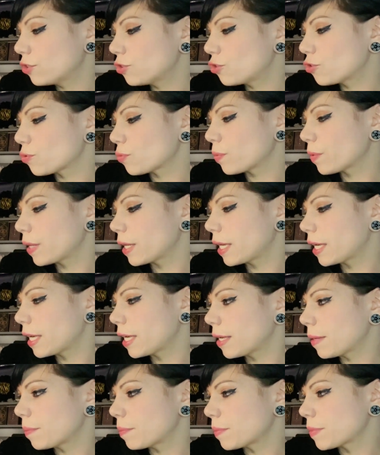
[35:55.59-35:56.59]

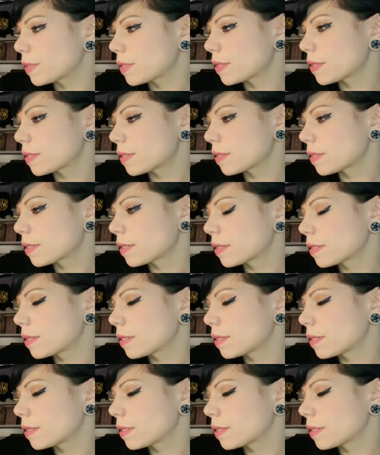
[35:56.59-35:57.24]
dreams,